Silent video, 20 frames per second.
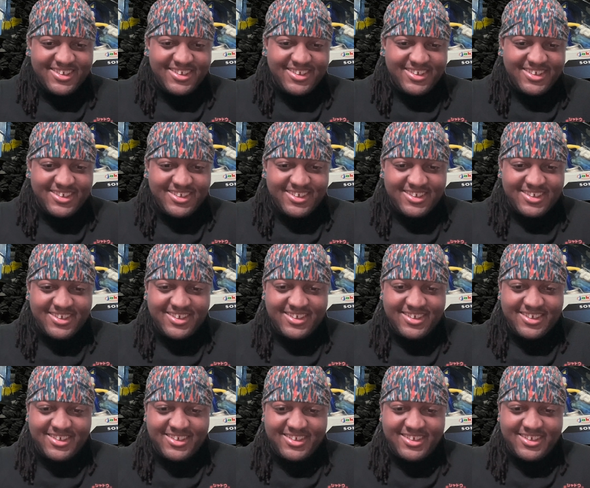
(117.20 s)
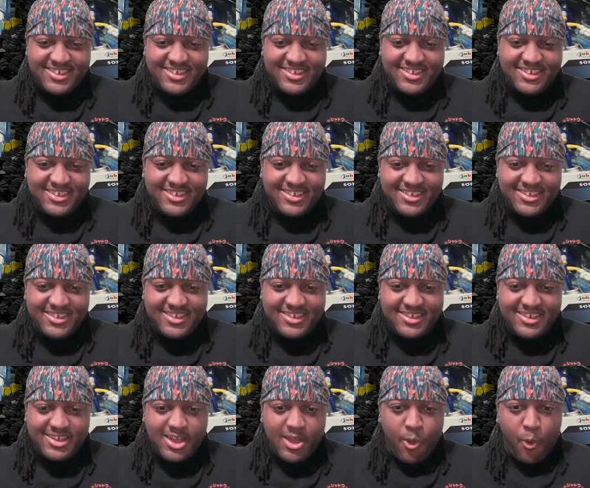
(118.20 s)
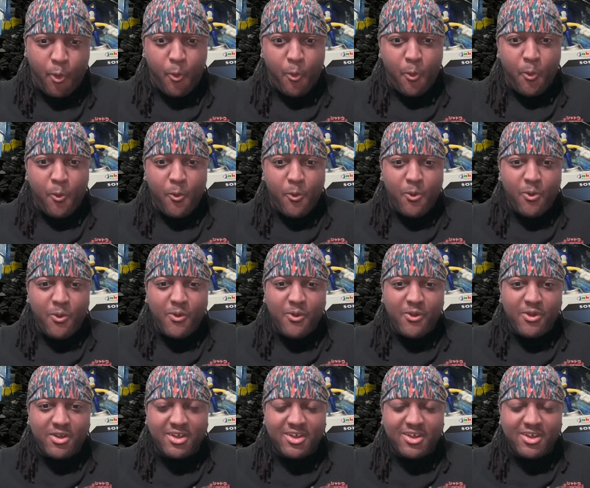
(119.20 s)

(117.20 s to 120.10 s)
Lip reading: No one is speaking in this clip.